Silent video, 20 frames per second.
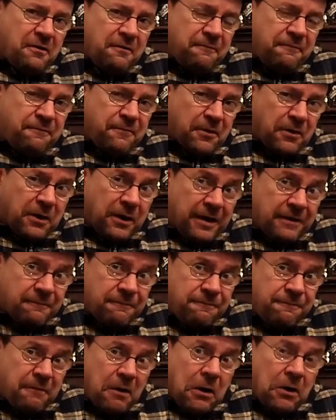for
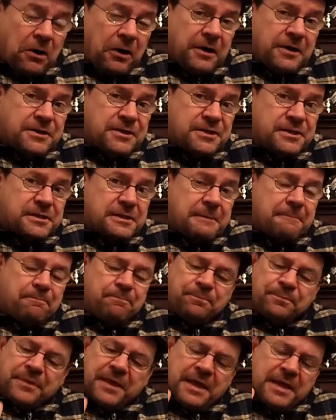Glenfarclas,
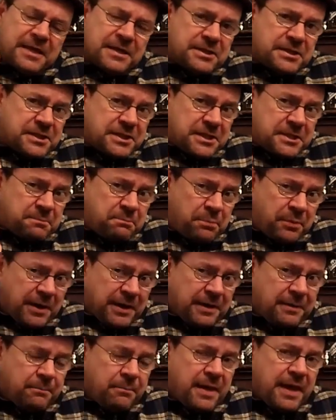
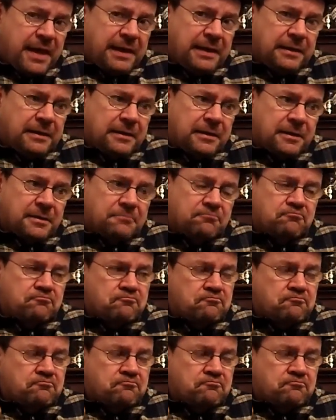Springbank,